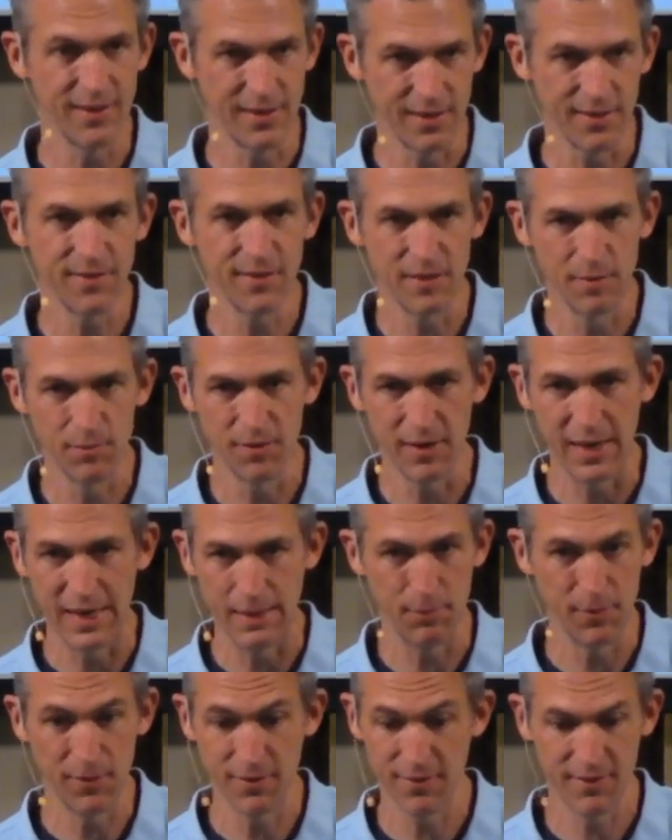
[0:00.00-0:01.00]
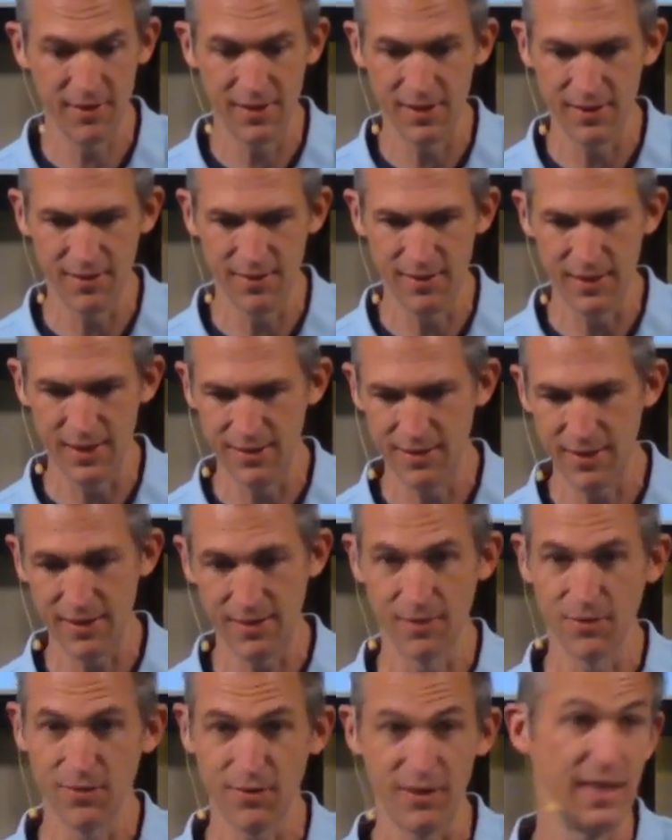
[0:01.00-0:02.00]
it seems like, because they, they take
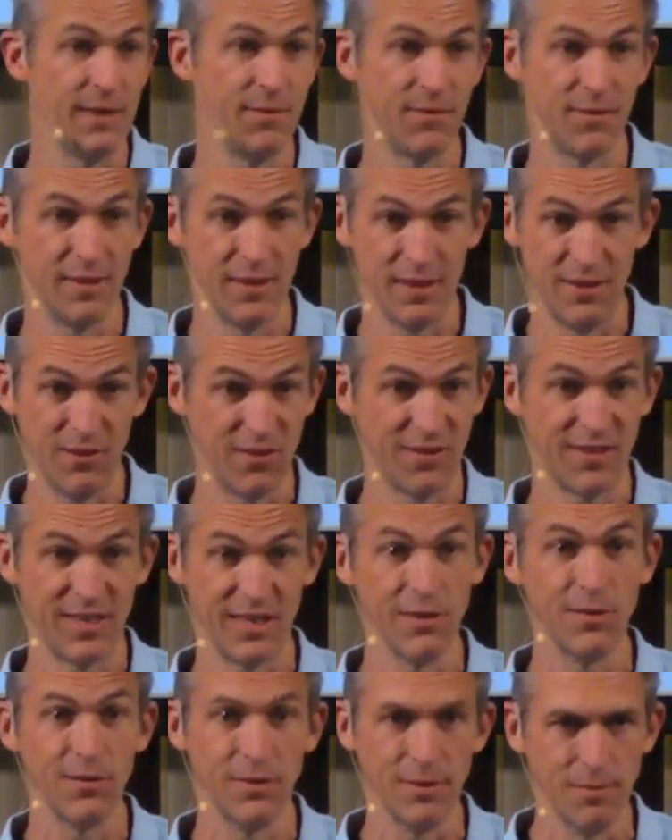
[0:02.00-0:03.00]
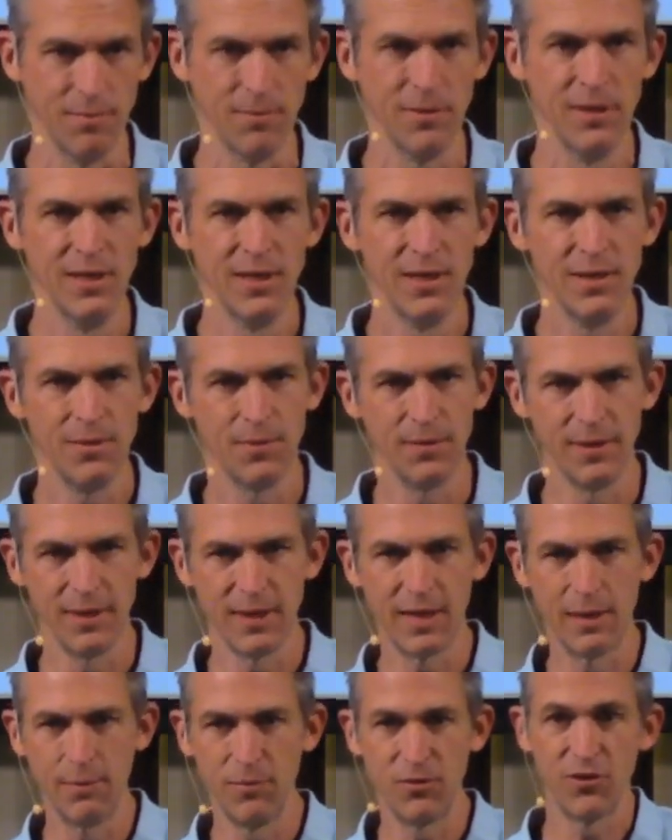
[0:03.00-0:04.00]
the slaves and they just kill them when they
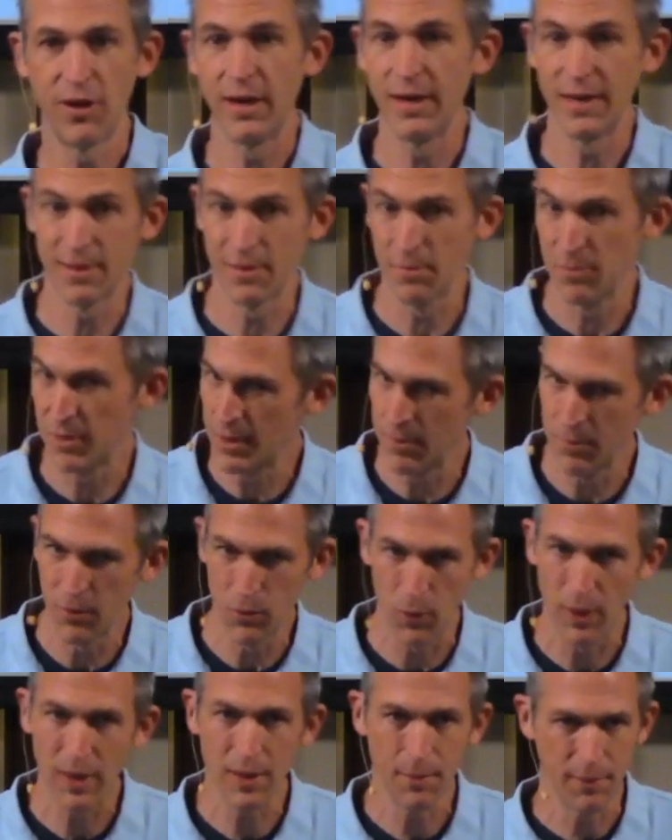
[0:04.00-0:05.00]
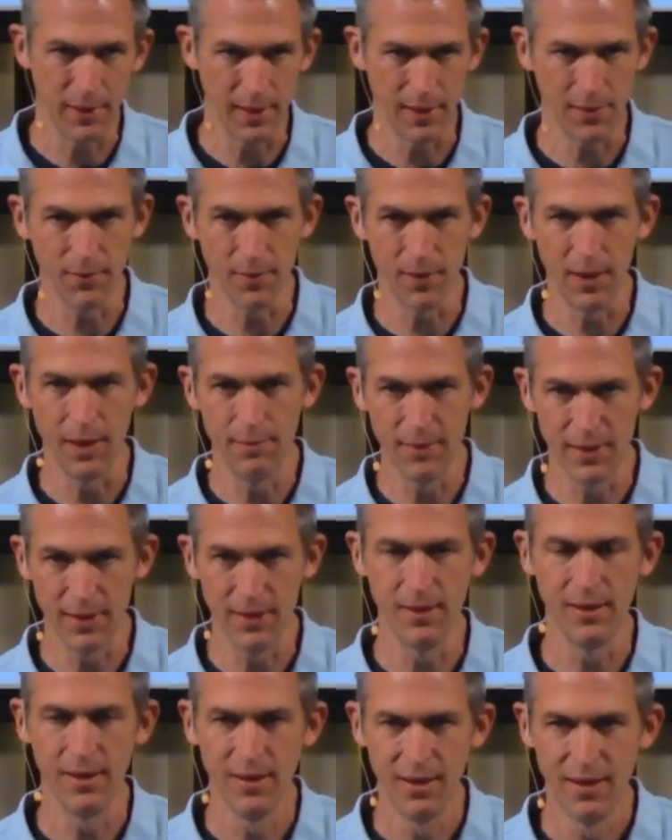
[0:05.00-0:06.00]
come to try to get them to come to the wedding banquet. I
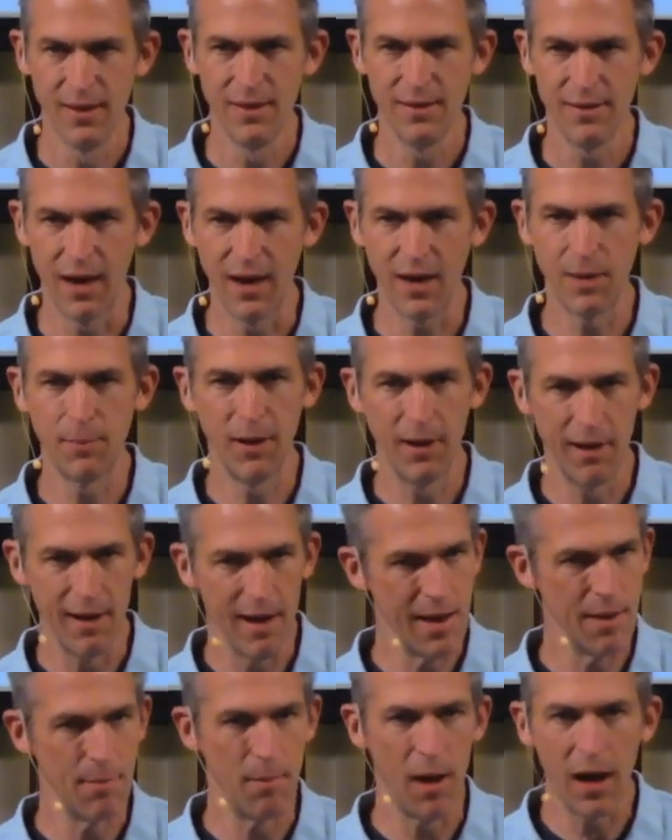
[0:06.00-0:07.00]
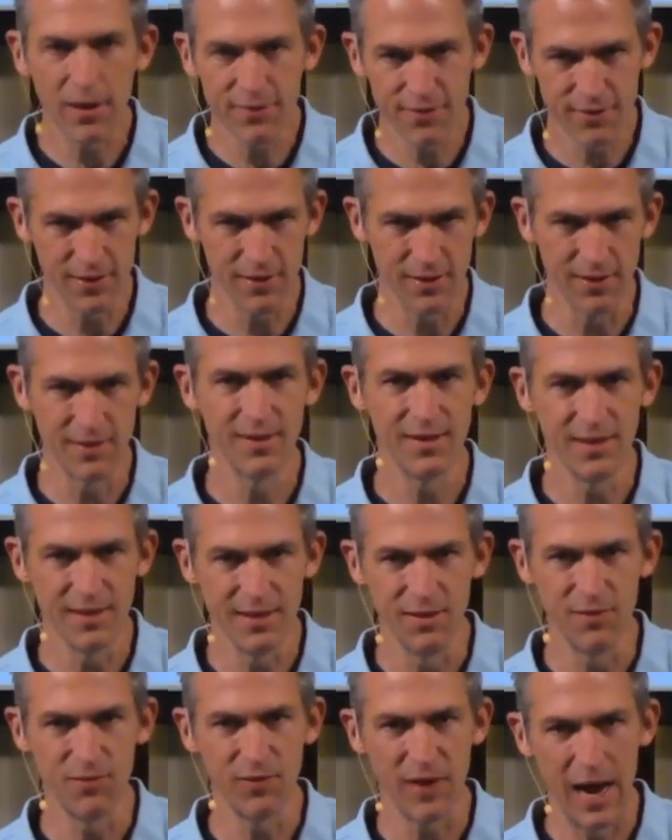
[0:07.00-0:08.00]
mean, talk about animosity in
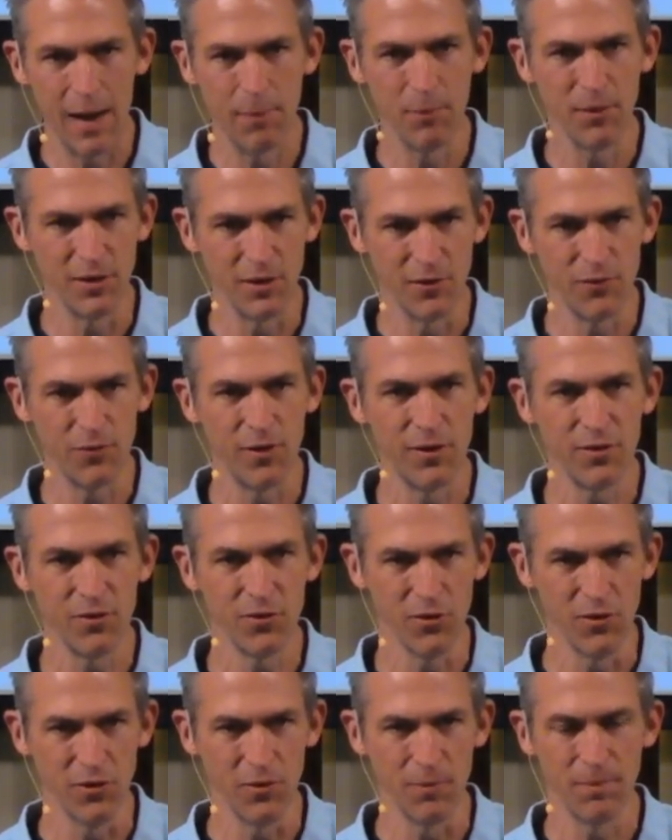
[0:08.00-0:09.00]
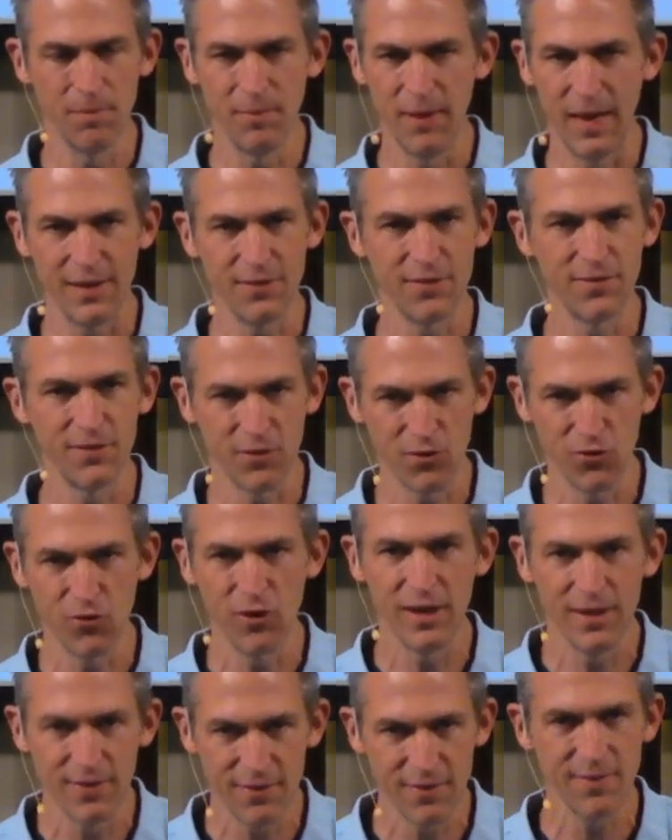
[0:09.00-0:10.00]
the family or friend group. That's a
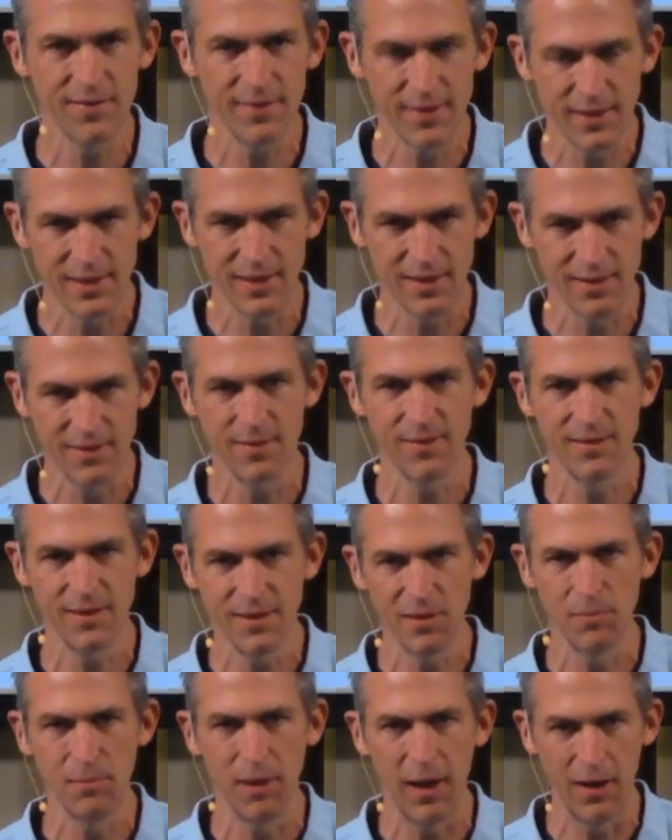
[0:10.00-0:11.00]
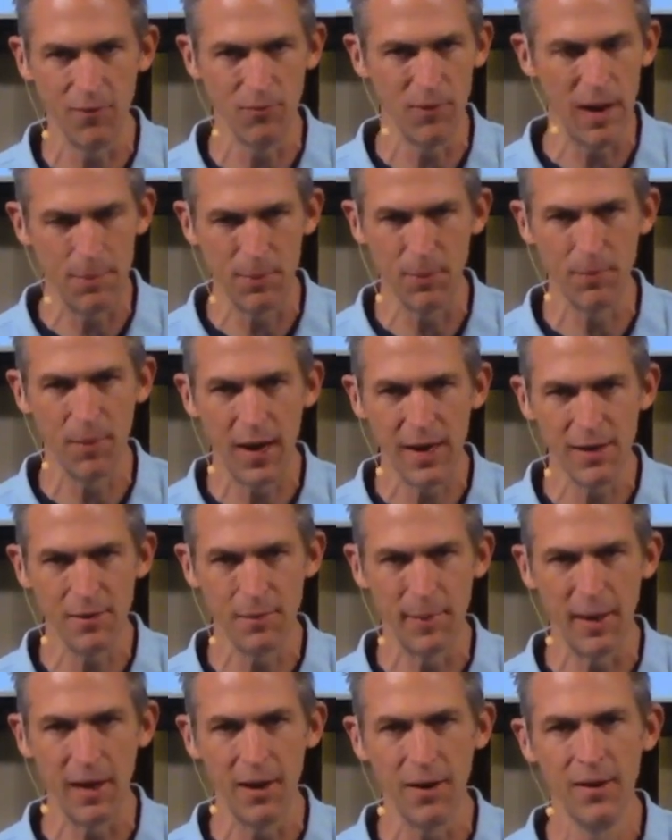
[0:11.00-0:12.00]
crazy thing to think about, wrap your mind
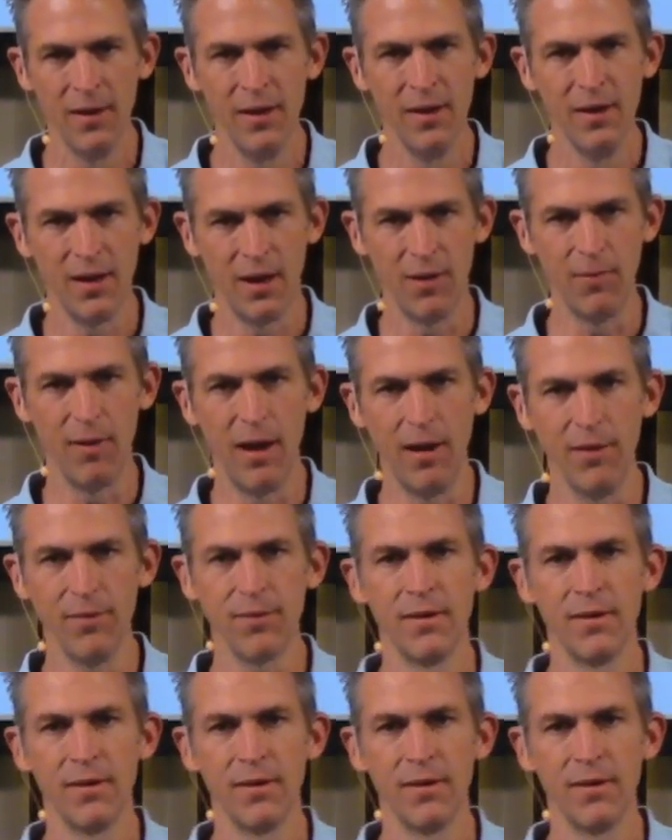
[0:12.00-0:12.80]
about around.